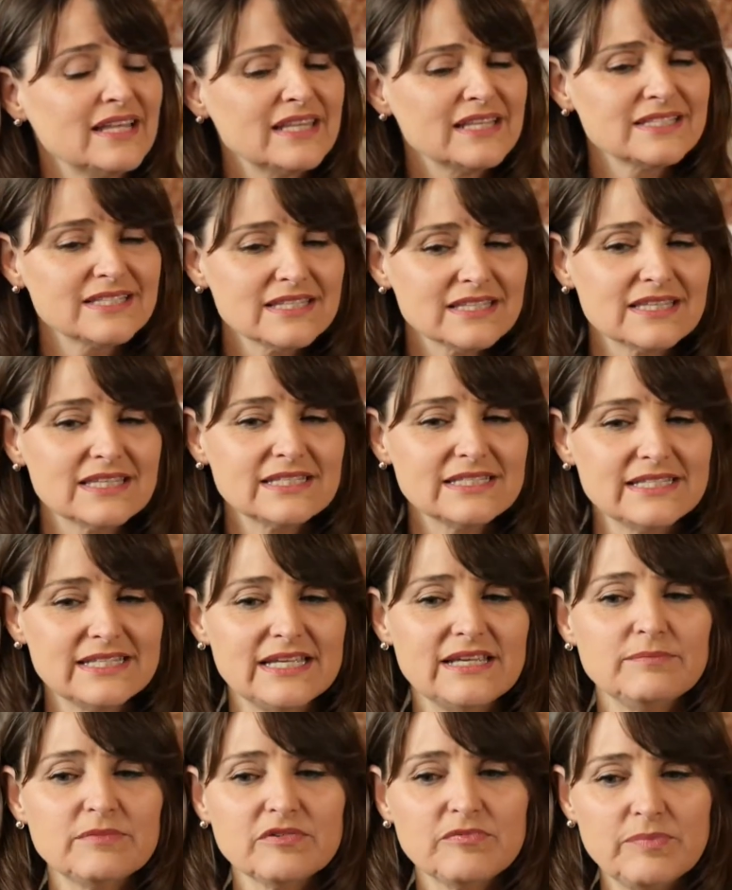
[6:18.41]
This is the
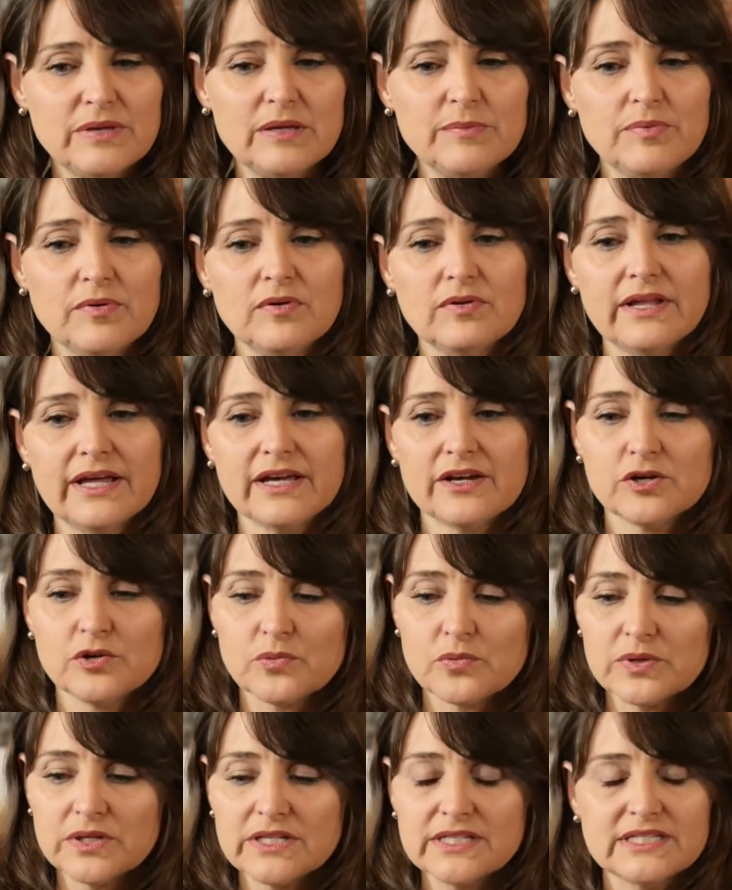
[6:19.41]
team of people like
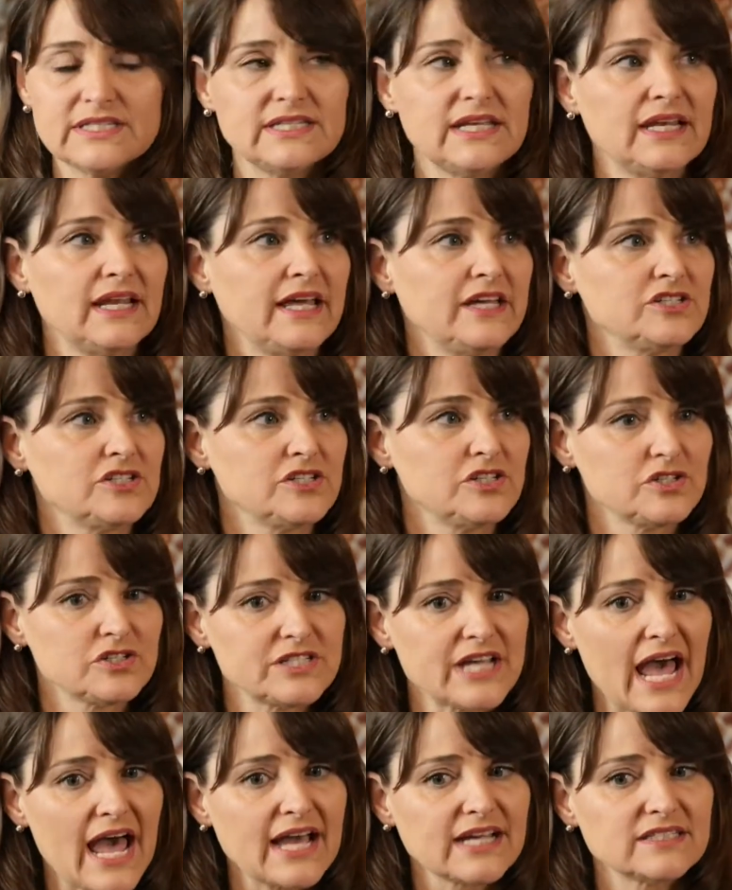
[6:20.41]
your real estate agent, your
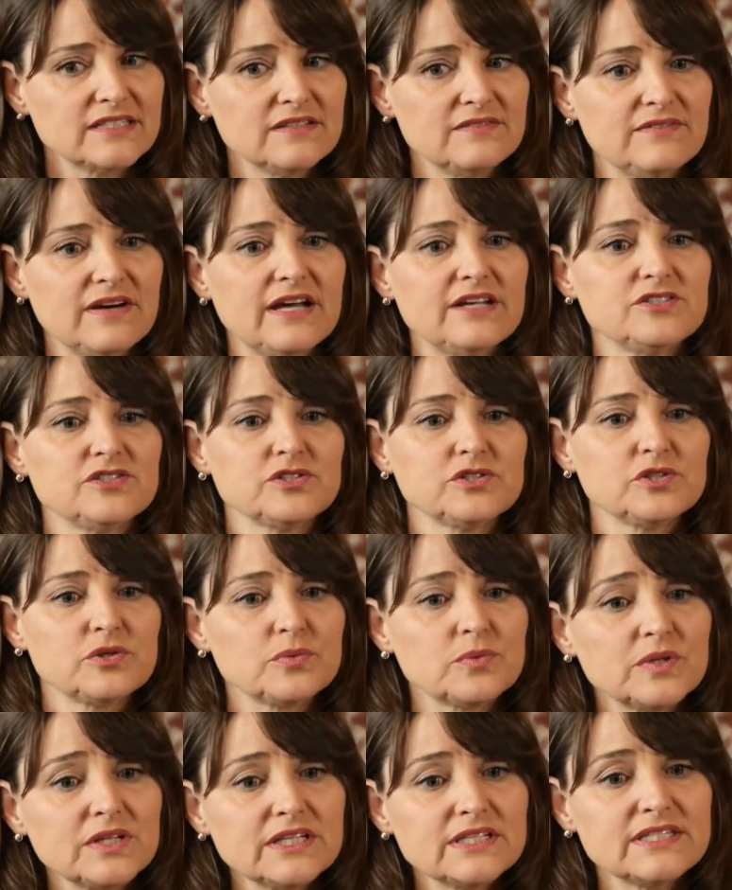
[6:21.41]
tax advisor,
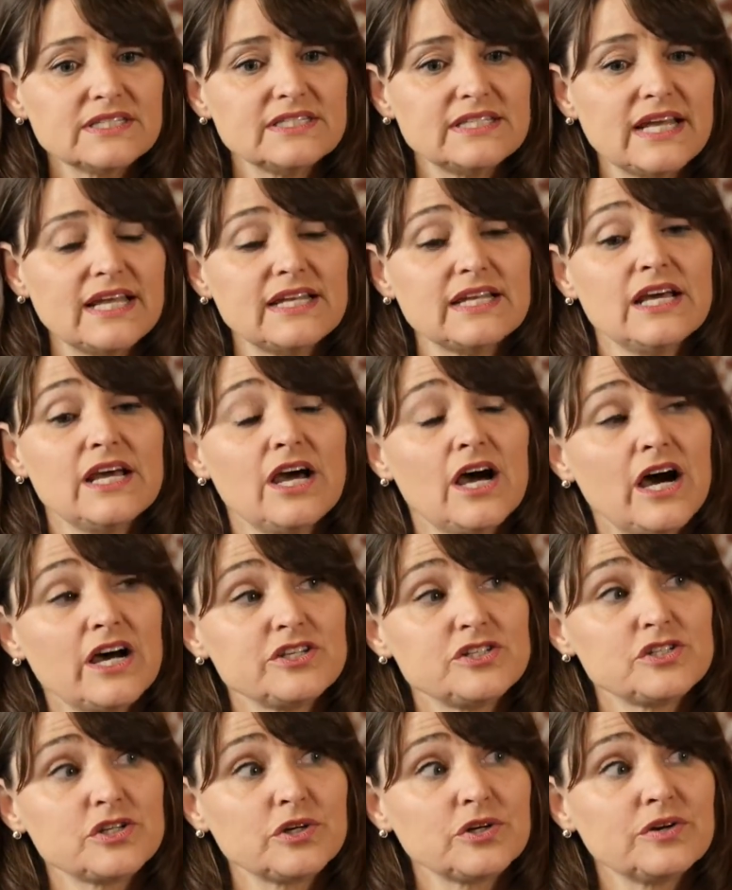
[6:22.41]
your real estate
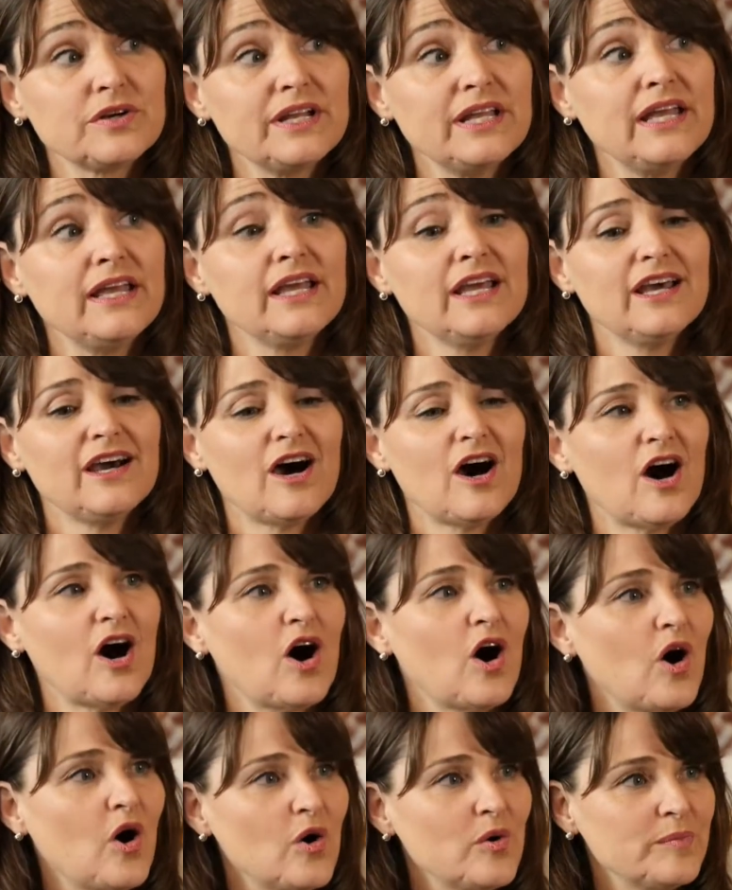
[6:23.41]
attorney, a
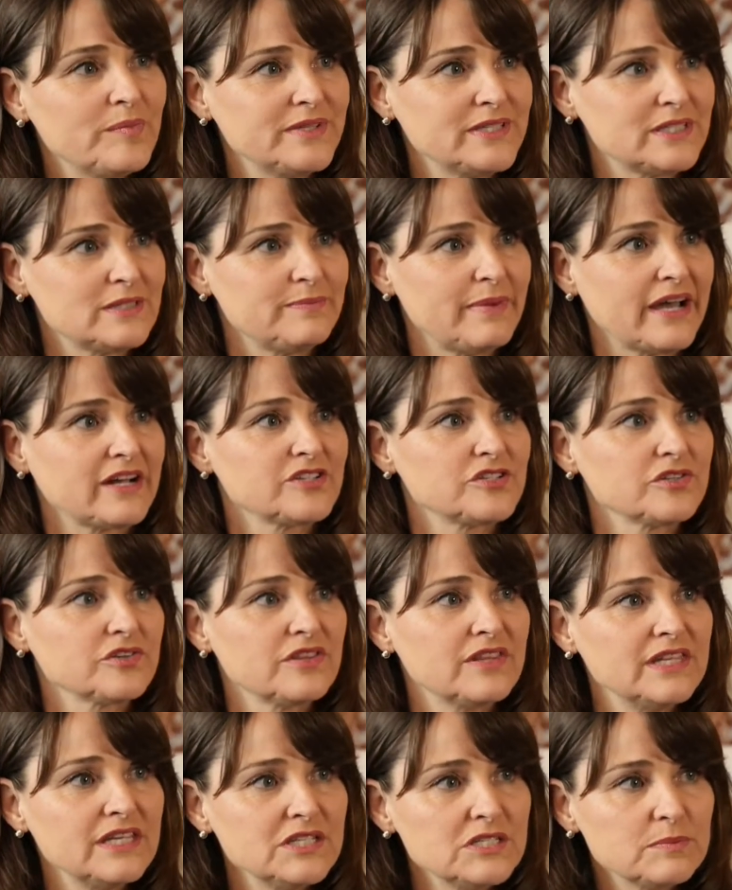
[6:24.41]
home
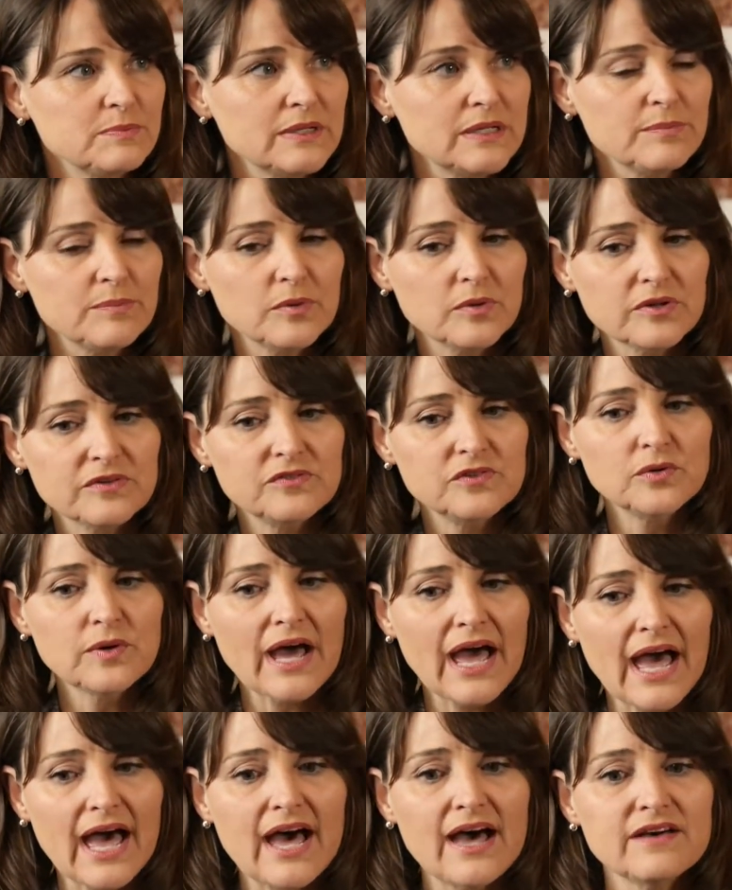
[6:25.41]
inspector. These people, if you
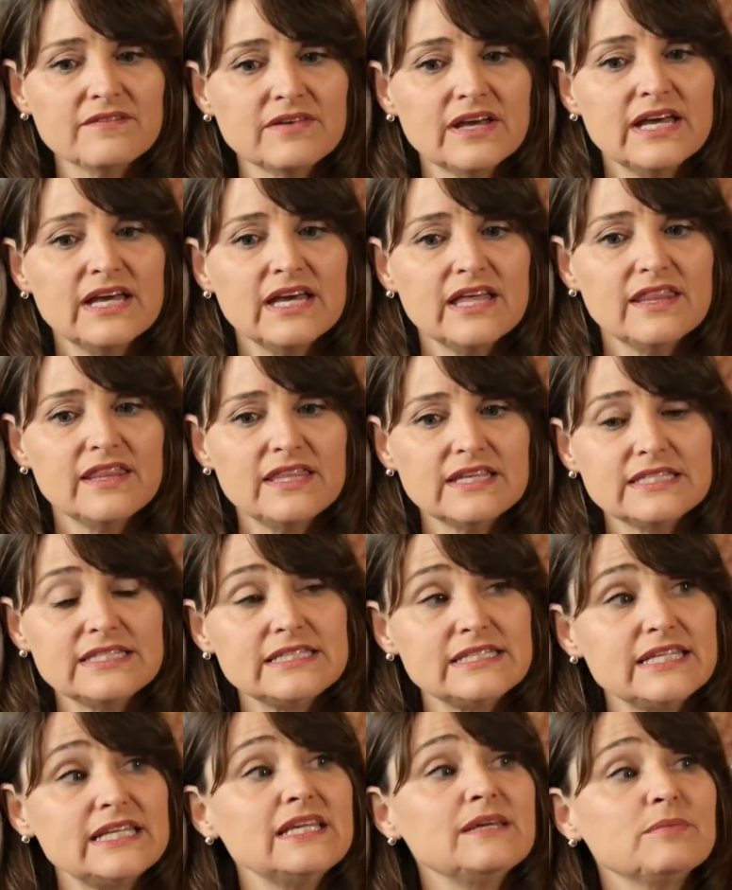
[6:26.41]
have
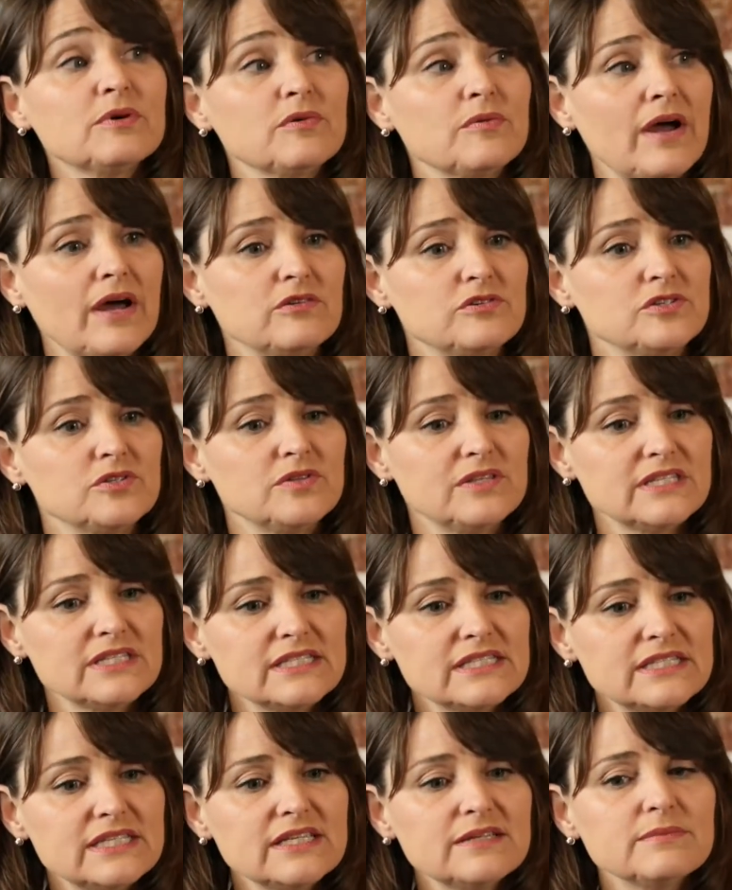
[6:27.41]
this team around you,
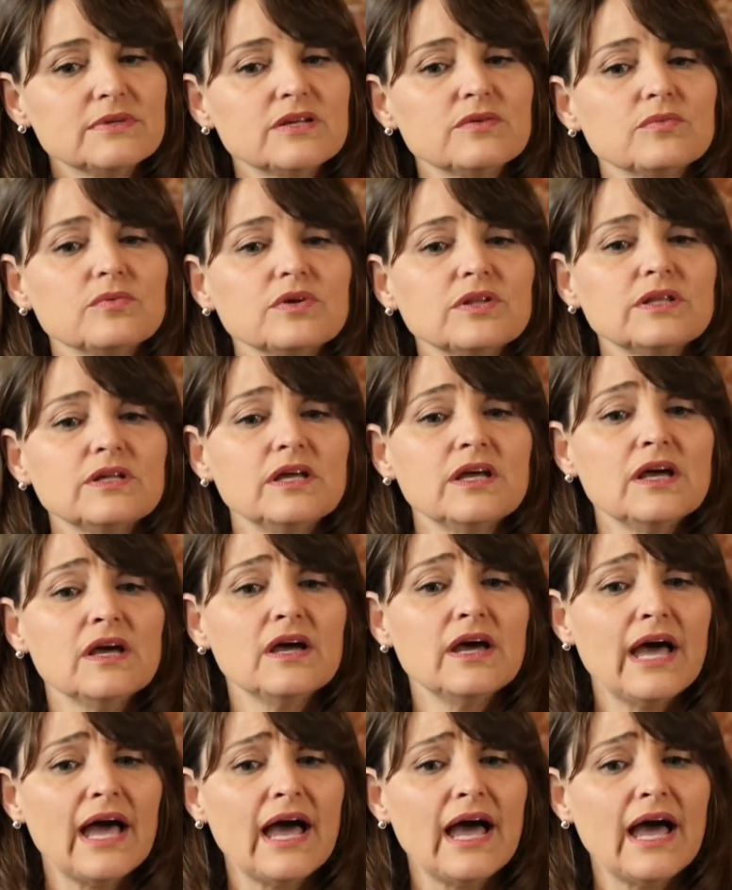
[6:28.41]
this team can really